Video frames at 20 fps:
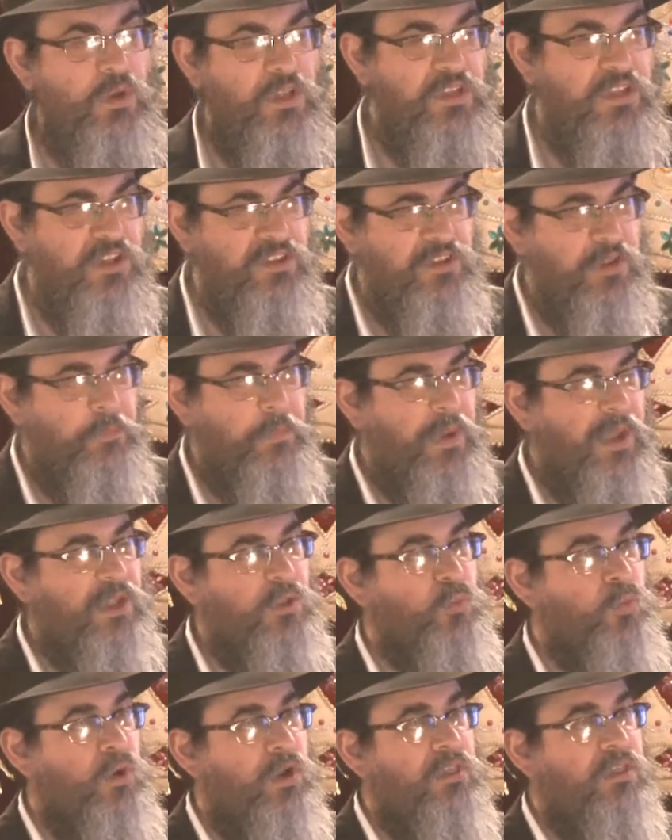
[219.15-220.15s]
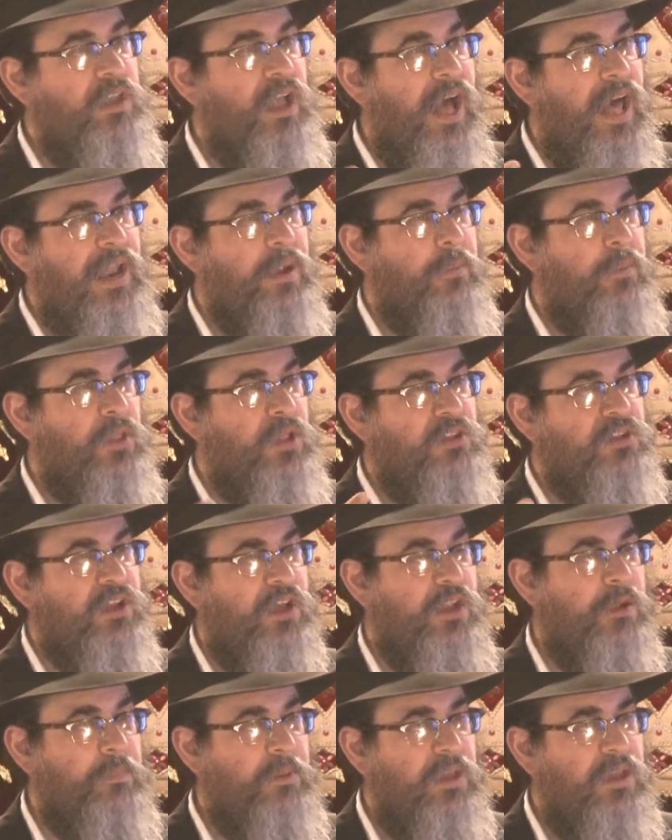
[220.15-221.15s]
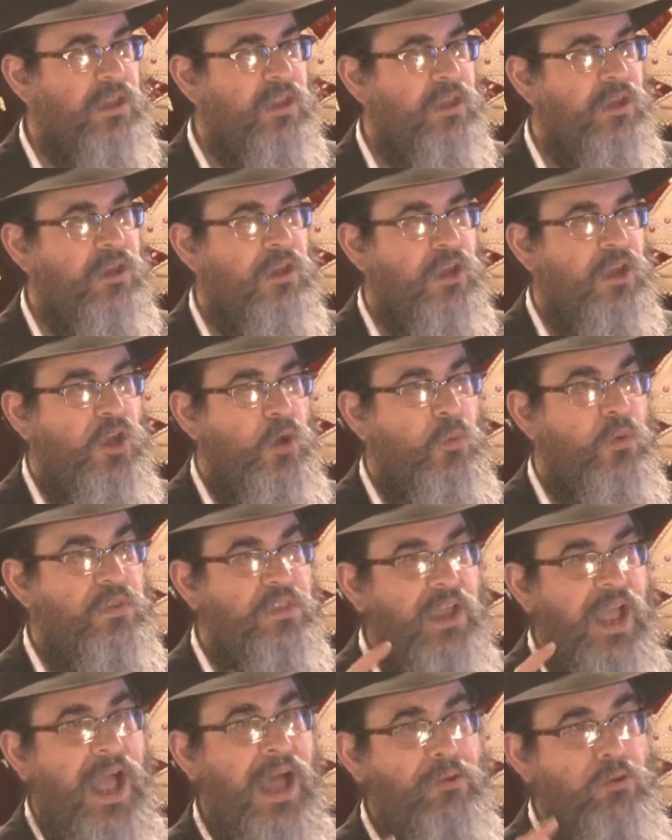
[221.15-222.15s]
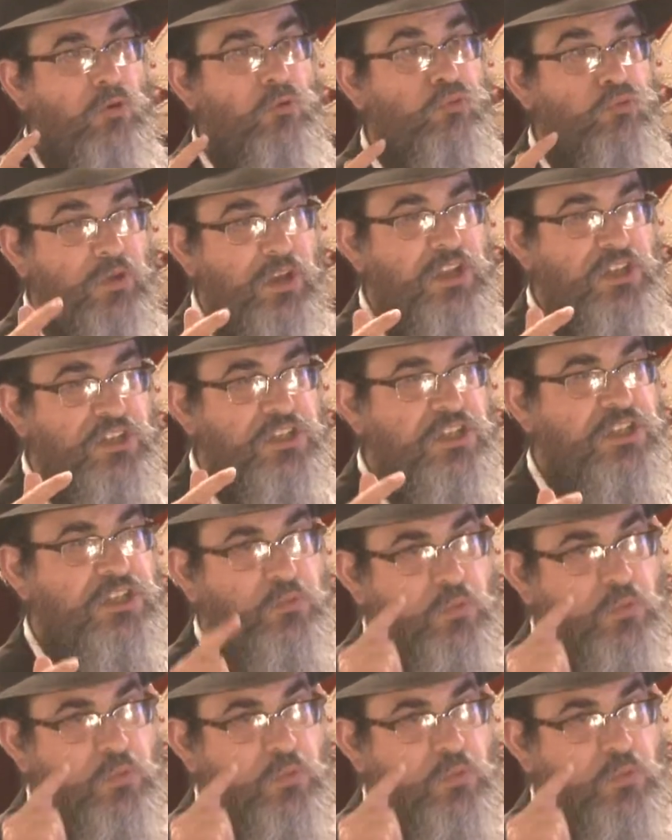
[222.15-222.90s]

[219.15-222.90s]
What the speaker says: anticipate where the animal is going to be when the arrow reaches